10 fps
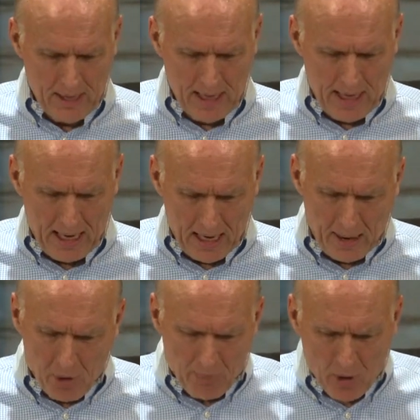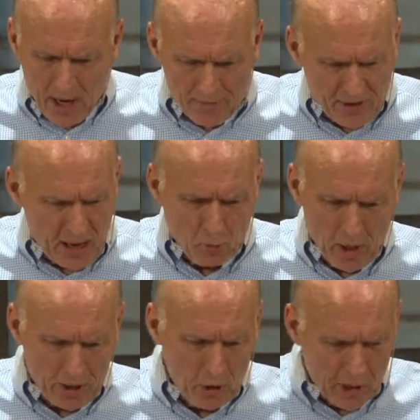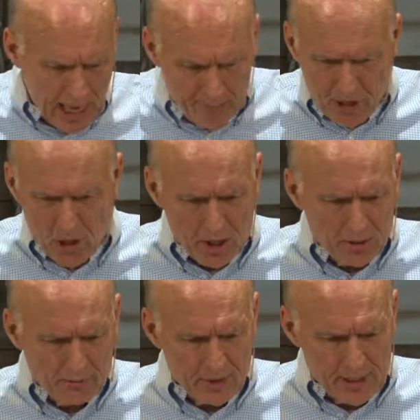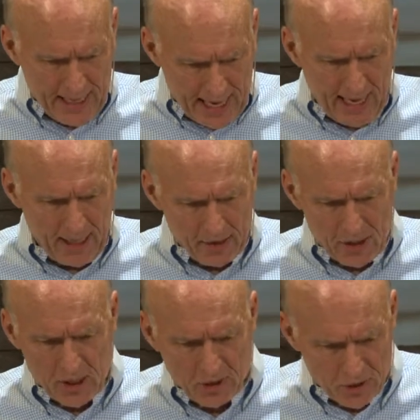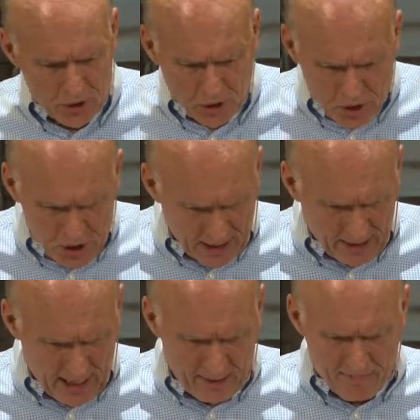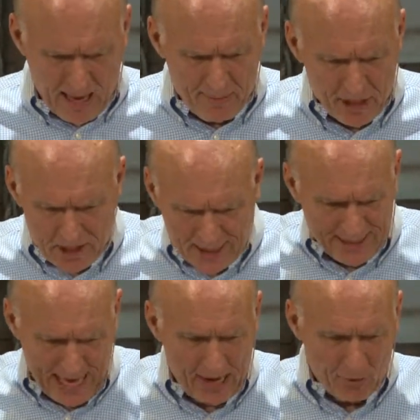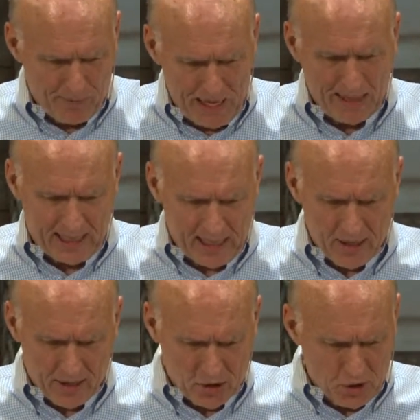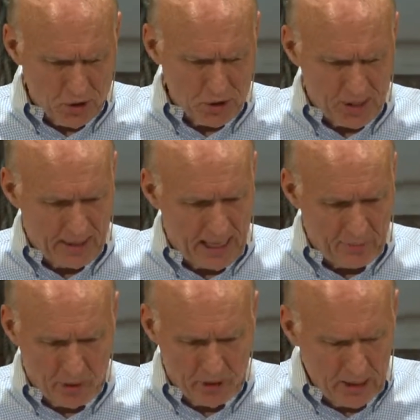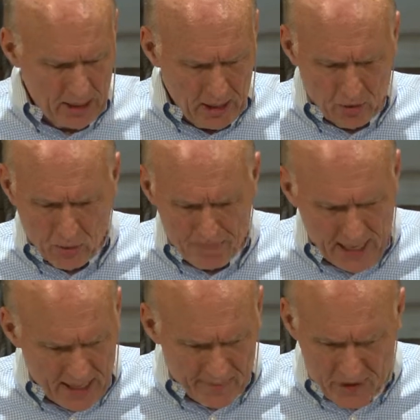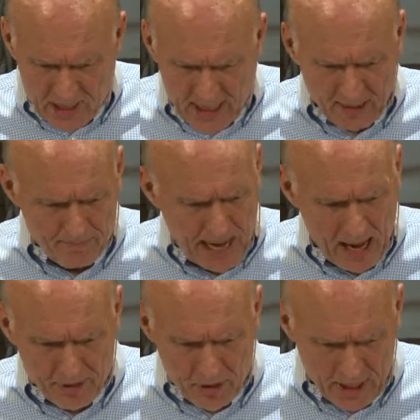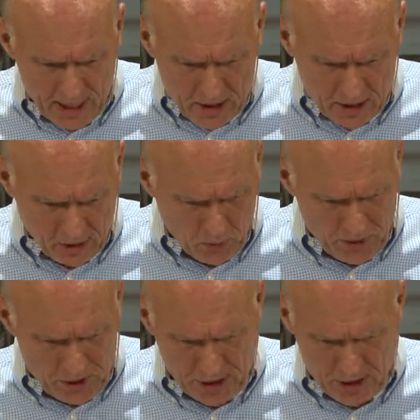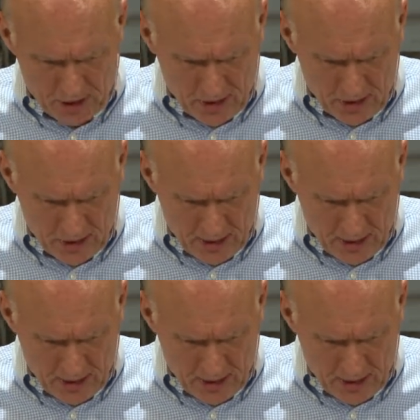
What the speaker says: And I want to pray for that one who came here today, still searching, that maybe today would be the end of the search and they would repent of sin and bow their knee to the Lord Jesus